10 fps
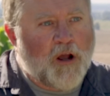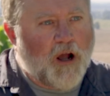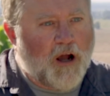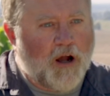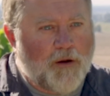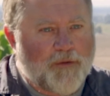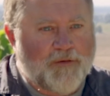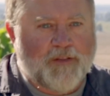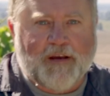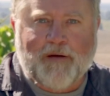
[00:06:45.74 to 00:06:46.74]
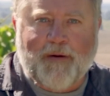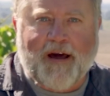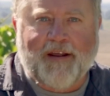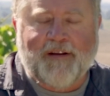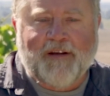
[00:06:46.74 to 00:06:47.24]
If you think
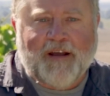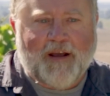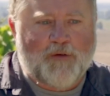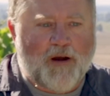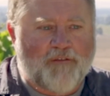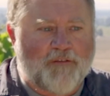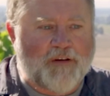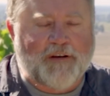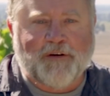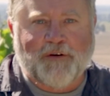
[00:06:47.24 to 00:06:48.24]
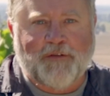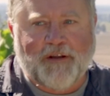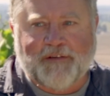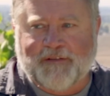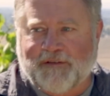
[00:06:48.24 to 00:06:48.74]
about it, if you have a vineyard
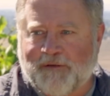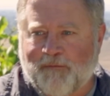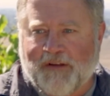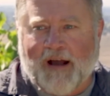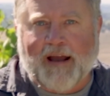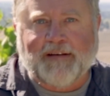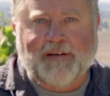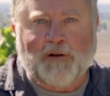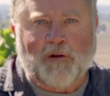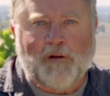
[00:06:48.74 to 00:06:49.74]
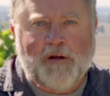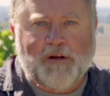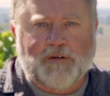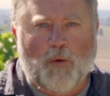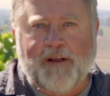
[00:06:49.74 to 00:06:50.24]
that's the ideal
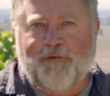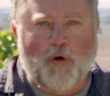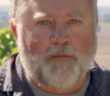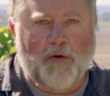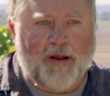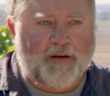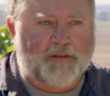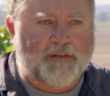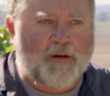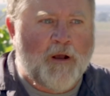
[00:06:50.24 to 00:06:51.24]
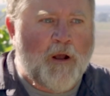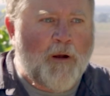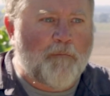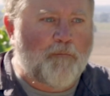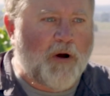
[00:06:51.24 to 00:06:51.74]
24 bricks,
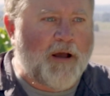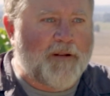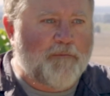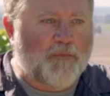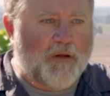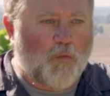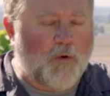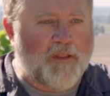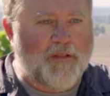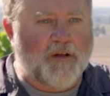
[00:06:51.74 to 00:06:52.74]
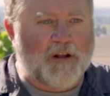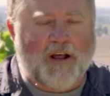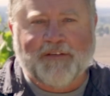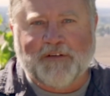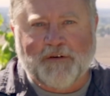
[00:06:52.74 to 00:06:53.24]
but within the
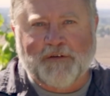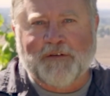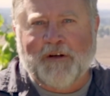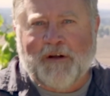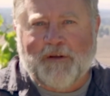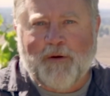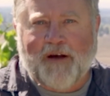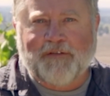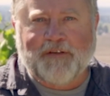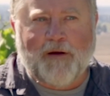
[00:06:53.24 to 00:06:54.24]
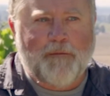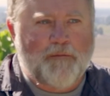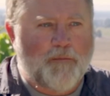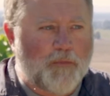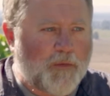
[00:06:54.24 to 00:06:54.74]
clusters, you have
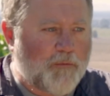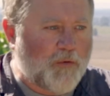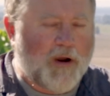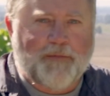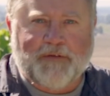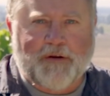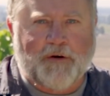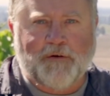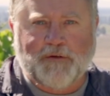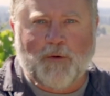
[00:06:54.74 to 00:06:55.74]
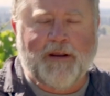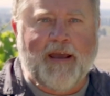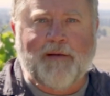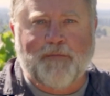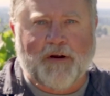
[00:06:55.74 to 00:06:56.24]
some grapes that are
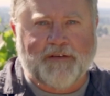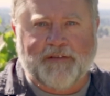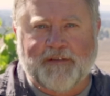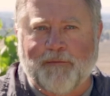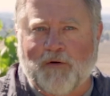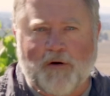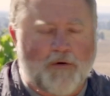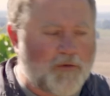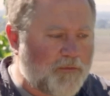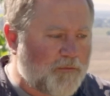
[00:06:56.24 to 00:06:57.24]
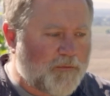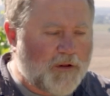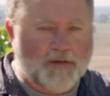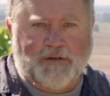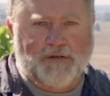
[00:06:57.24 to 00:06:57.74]
28 bricks and some
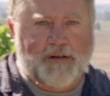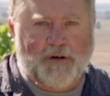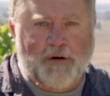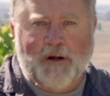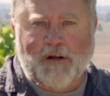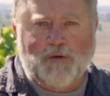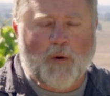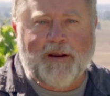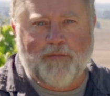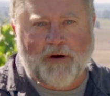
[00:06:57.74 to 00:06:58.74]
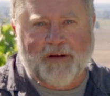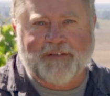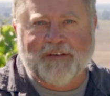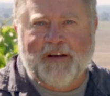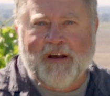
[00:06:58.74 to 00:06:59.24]
clusters that are 20
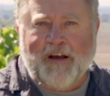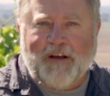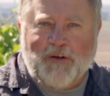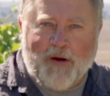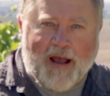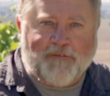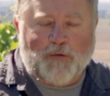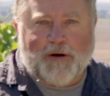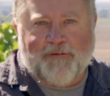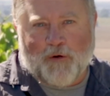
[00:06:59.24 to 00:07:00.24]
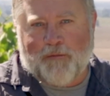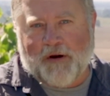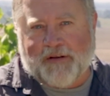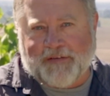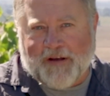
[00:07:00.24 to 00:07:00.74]
bricks. You have 24
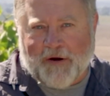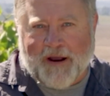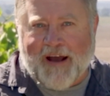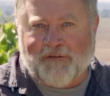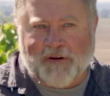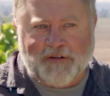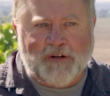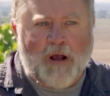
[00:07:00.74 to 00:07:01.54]
bricks on average,